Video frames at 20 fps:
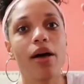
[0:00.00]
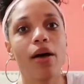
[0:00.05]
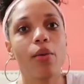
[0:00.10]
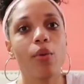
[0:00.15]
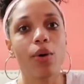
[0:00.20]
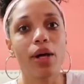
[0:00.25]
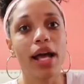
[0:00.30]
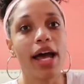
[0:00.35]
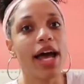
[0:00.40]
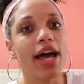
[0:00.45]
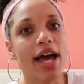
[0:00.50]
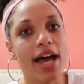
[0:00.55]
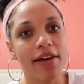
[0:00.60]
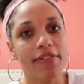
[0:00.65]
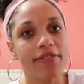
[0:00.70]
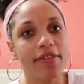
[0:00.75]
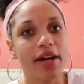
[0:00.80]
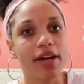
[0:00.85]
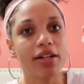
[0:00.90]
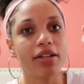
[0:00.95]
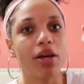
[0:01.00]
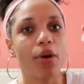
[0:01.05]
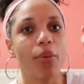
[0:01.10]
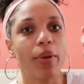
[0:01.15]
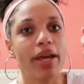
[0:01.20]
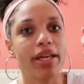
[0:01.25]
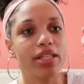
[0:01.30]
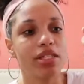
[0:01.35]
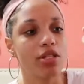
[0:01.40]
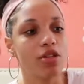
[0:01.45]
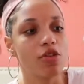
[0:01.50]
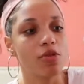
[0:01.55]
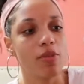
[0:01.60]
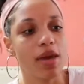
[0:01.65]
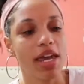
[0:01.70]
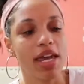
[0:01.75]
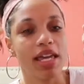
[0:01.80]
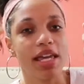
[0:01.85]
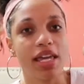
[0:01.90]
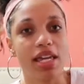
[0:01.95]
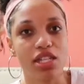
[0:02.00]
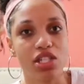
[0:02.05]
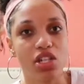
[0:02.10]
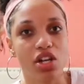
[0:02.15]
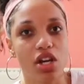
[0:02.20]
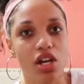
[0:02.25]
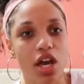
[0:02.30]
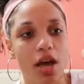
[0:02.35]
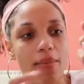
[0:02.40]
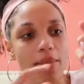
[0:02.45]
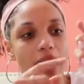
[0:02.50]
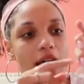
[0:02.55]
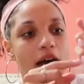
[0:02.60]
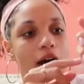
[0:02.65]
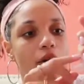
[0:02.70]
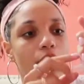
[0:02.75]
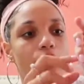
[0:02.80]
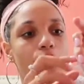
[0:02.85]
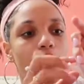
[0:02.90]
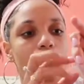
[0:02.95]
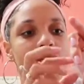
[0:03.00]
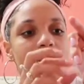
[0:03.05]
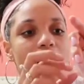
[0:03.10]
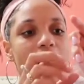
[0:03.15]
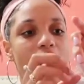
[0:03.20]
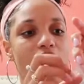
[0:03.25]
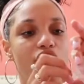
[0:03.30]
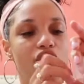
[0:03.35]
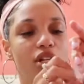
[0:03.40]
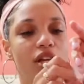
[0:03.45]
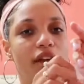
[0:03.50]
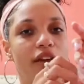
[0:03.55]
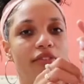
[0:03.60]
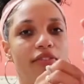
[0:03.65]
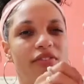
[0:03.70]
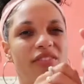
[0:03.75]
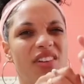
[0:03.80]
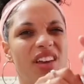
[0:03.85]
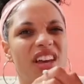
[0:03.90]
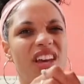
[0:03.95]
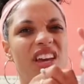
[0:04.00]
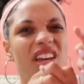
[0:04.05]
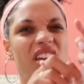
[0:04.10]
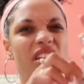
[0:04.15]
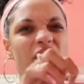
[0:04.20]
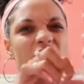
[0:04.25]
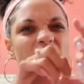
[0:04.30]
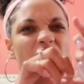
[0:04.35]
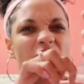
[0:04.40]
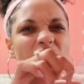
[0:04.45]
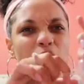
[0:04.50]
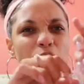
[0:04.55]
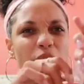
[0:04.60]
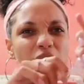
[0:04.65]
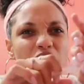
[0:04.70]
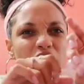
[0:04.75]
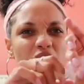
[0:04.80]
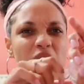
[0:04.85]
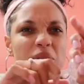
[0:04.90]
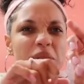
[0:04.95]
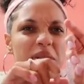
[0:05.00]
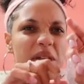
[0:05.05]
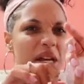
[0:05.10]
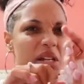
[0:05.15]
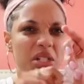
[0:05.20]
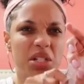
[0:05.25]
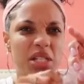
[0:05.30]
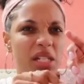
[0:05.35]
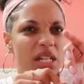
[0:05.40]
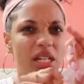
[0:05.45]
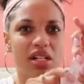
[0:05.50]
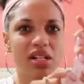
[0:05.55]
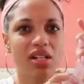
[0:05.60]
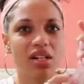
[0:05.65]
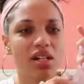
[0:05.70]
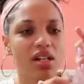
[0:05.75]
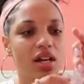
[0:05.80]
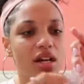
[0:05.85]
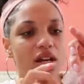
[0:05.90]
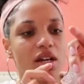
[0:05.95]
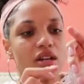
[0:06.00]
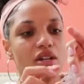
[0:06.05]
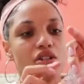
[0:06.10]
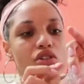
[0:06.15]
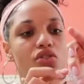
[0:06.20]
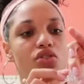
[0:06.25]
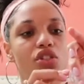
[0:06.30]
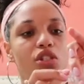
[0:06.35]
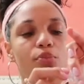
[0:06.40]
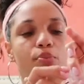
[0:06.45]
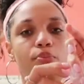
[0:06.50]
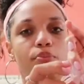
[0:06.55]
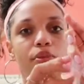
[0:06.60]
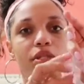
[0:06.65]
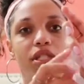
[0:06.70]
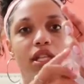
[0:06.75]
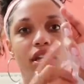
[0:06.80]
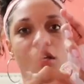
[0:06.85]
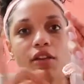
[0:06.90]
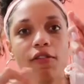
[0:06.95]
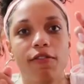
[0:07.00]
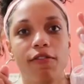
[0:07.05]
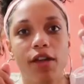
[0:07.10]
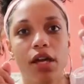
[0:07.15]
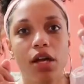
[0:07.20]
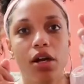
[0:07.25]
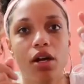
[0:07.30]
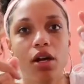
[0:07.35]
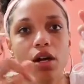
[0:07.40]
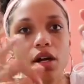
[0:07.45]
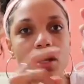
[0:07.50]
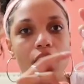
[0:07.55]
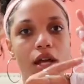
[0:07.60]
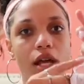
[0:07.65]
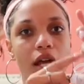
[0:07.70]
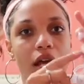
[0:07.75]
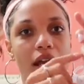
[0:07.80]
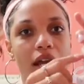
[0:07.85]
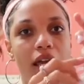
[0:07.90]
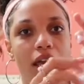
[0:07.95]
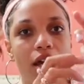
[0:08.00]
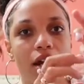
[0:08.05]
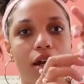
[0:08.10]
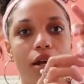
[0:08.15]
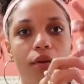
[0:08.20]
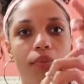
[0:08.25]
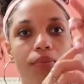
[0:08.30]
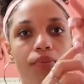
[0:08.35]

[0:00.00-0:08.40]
What I have found a way to make it easier in coming out was actually, if you reach a little suction here, you just stick your finger in here